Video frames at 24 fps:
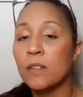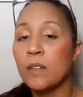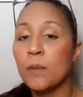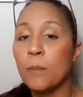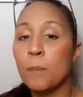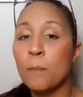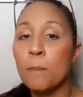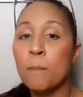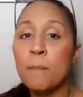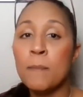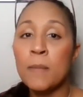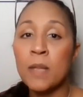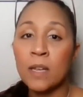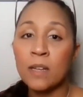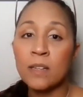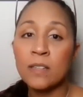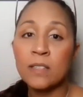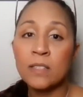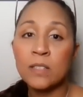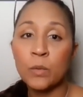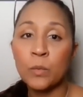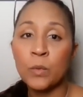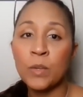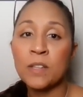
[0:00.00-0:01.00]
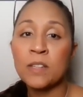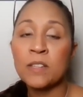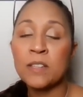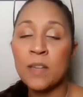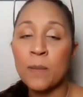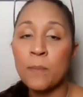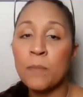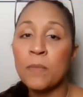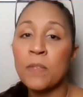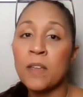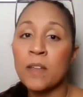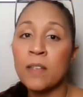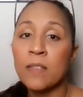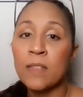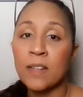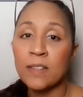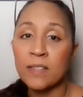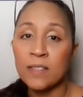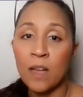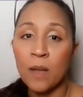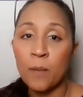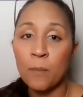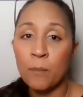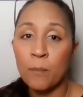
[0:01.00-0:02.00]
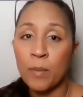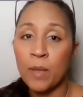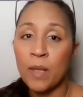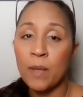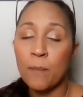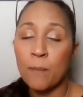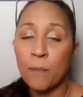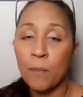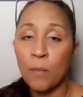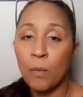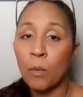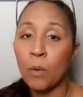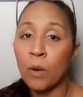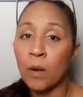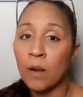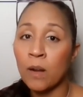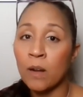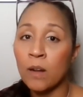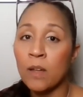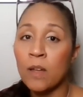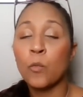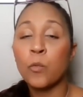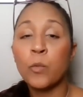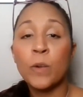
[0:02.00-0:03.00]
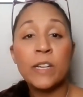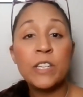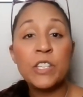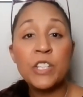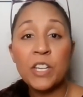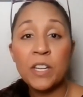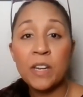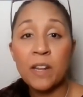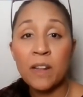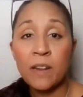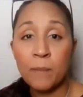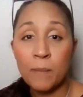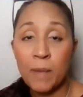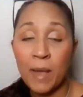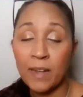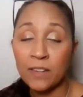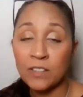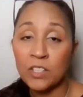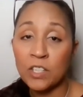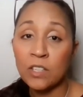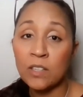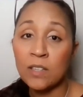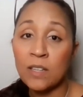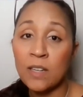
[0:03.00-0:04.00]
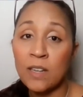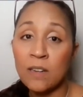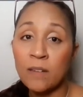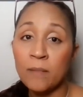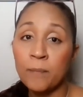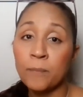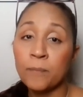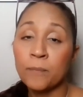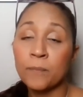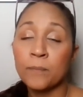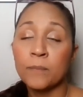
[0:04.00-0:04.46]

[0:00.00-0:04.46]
mix with something that's a bit more rigid and masculine,